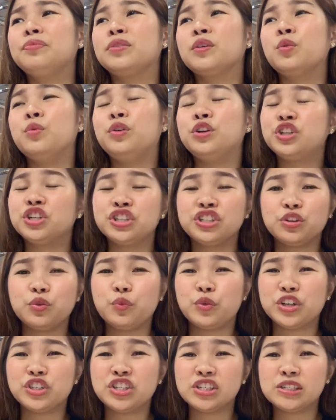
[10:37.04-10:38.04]

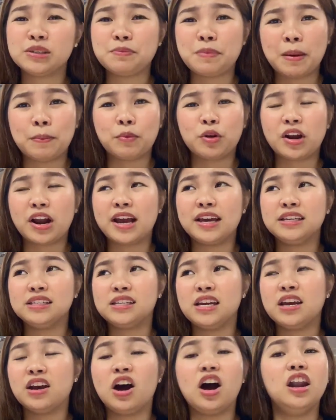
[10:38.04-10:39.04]
we're just
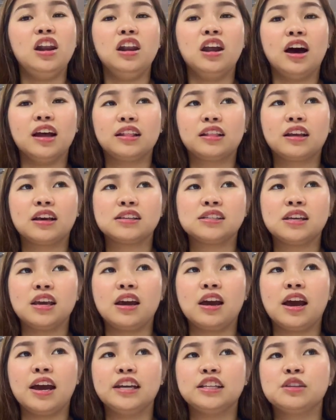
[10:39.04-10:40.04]
memorizing a lot
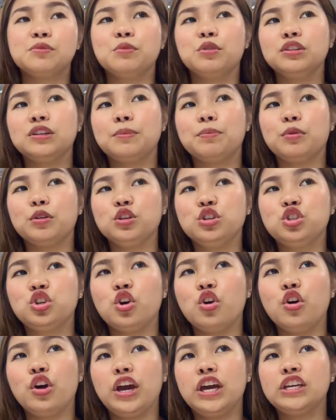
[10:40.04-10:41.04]
kasi nga it's multiple
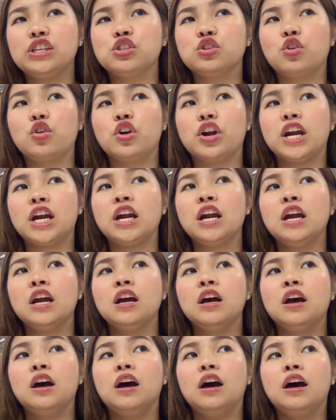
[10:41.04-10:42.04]
choice or
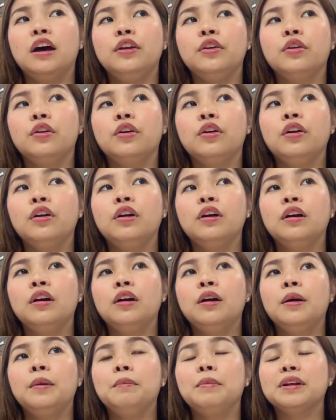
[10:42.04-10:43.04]
ano.
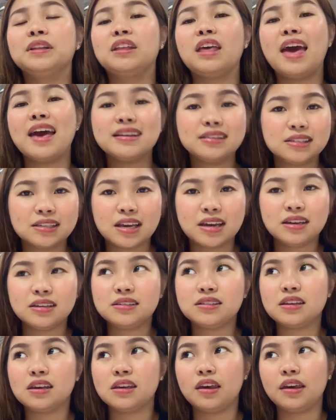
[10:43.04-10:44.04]
But
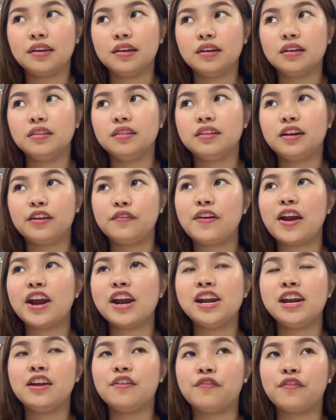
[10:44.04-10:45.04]
essays, they're
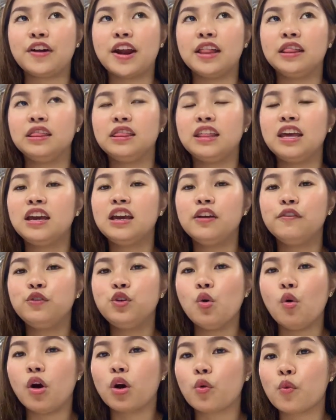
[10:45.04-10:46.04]
very different. They give
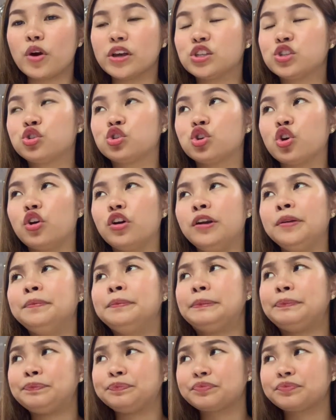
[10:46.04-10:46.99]
you a question